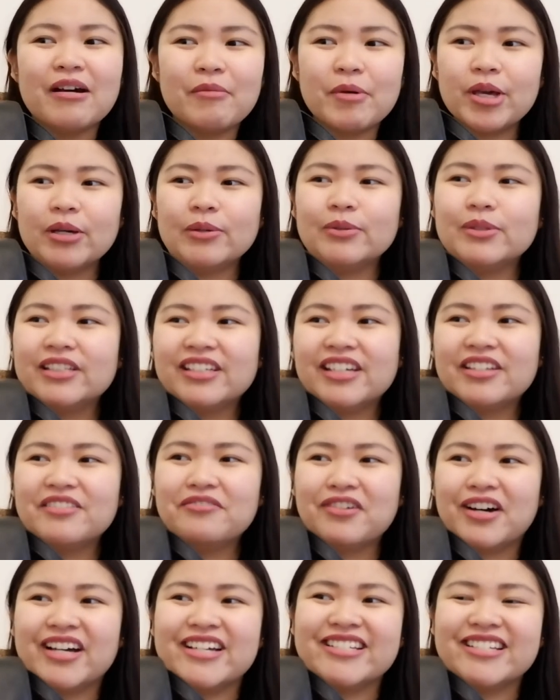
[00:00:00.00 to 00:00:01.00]
my only
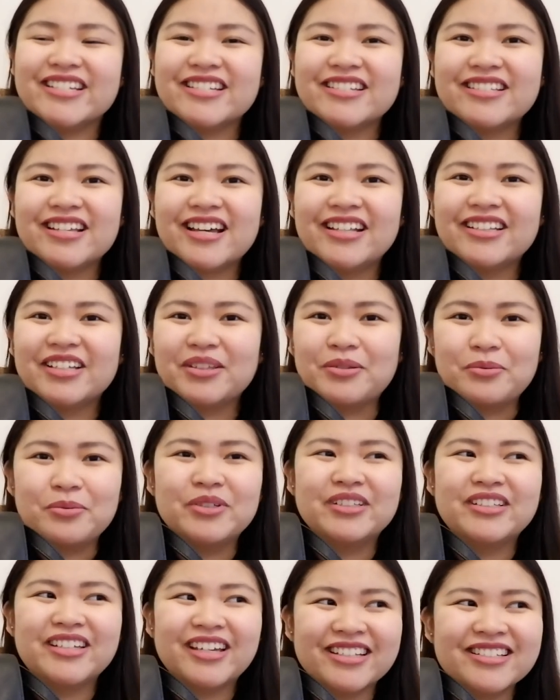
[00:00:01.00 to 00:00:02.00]
advice is that it
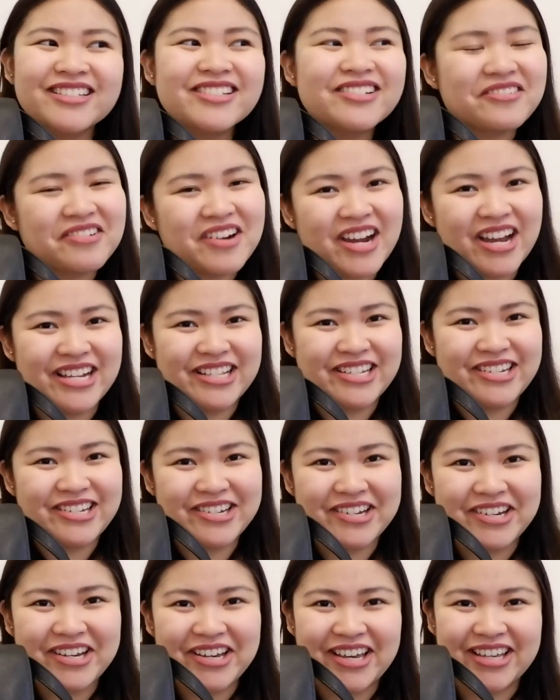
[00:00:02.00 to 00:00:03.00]
would get
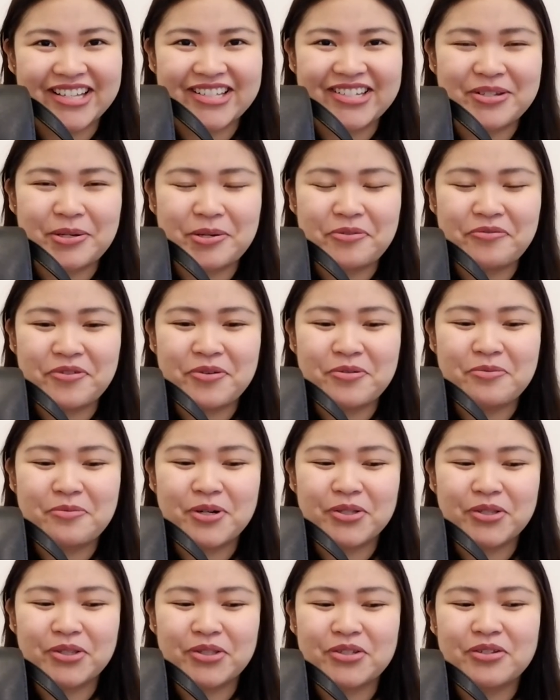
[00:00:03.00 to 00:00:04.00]
scratched. And so if you
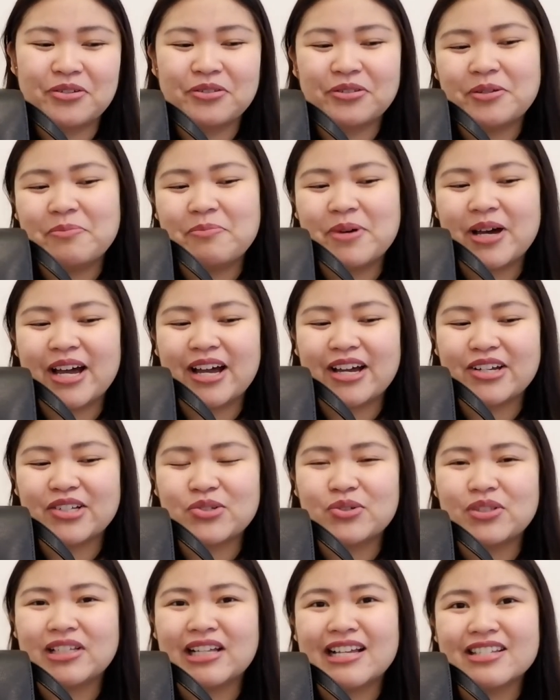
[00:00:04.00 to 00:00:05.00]
want the bag
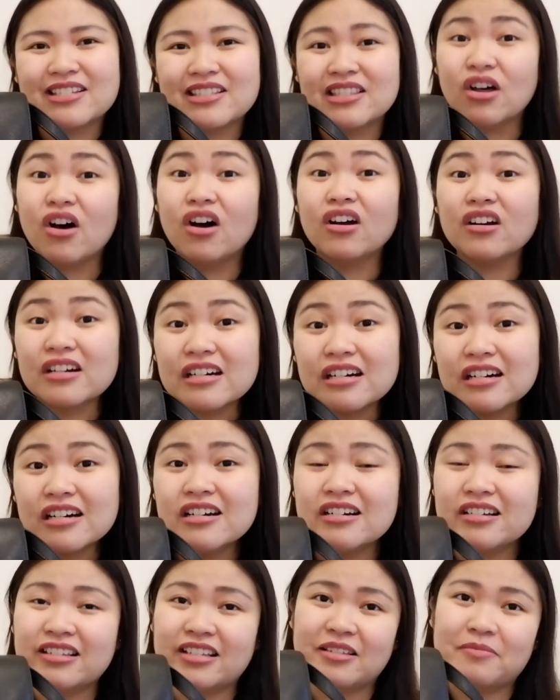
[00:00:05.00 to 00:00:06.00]
to last
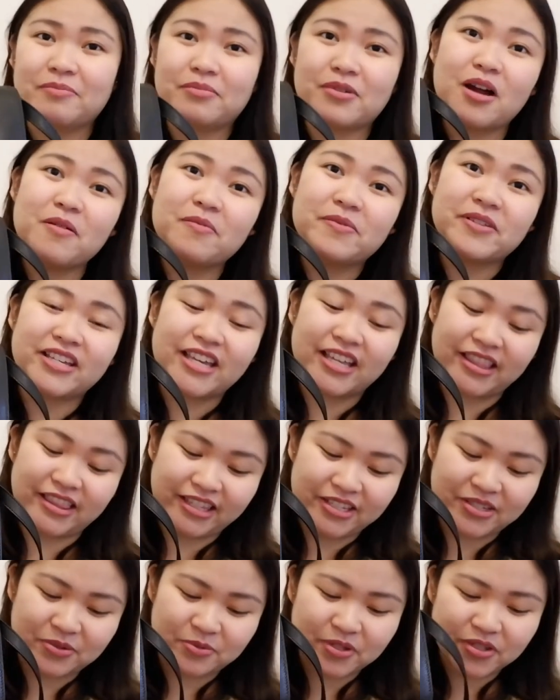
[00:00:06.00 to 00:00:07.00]
longer, then probably
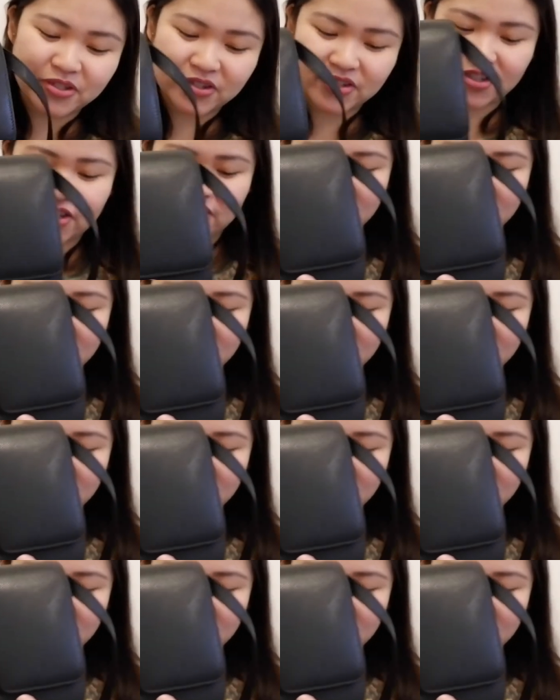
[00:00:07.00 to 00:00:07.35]
get this one because